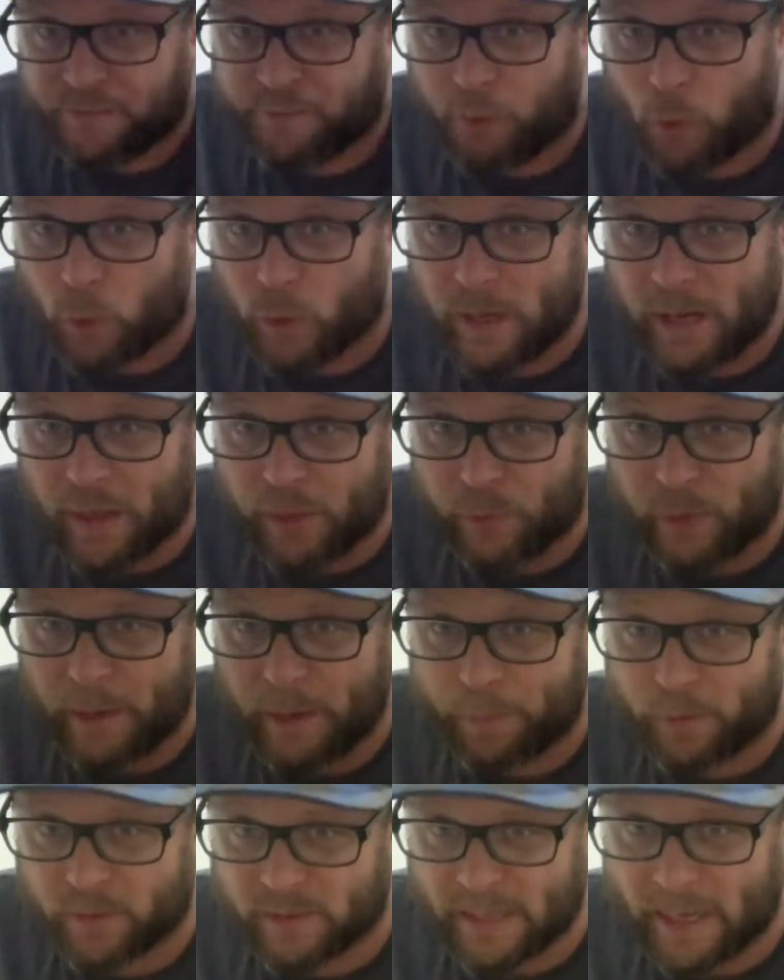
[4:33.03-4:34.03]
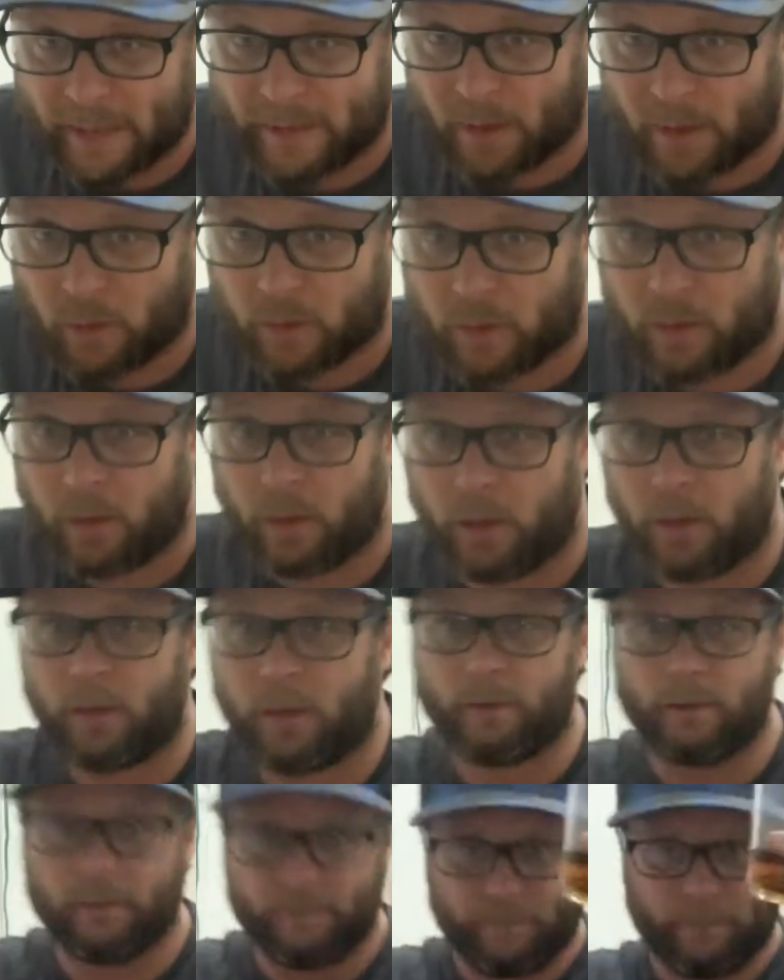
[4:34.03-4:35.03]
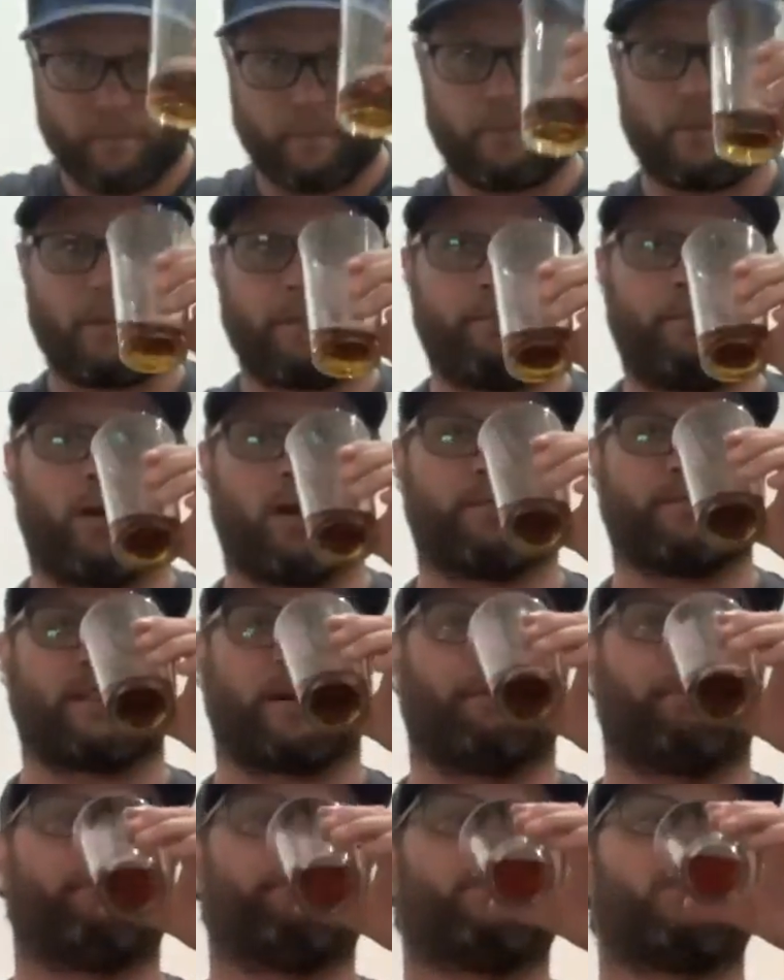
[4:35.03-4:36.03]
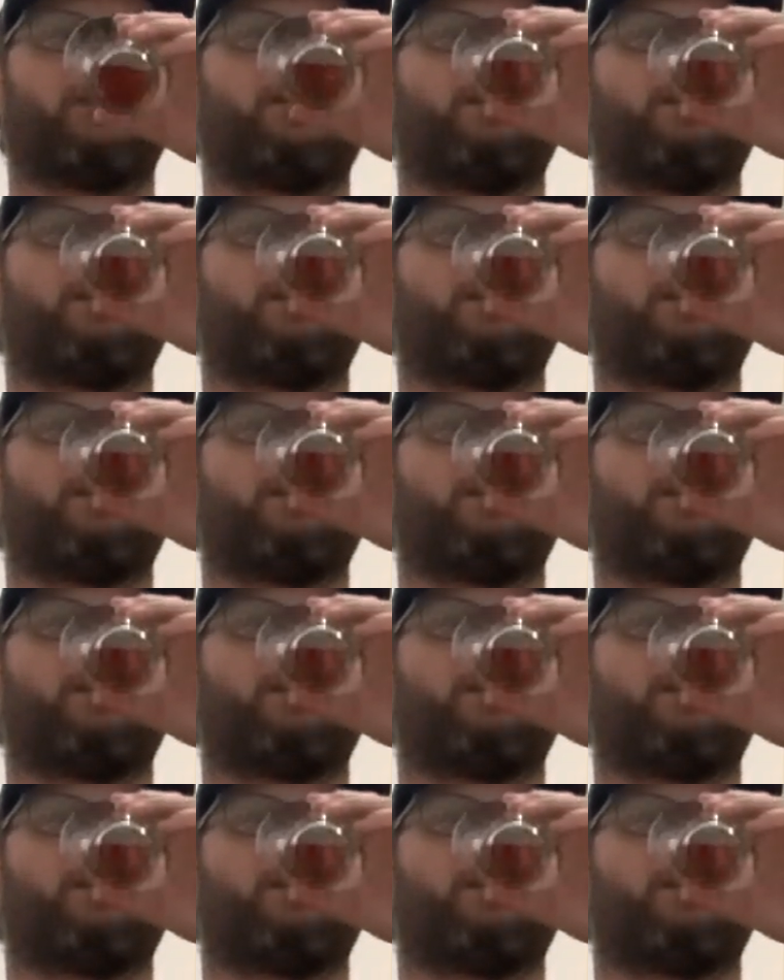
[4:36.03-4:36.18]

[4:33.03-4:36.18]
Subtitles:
43% alcohol. Bottoms up.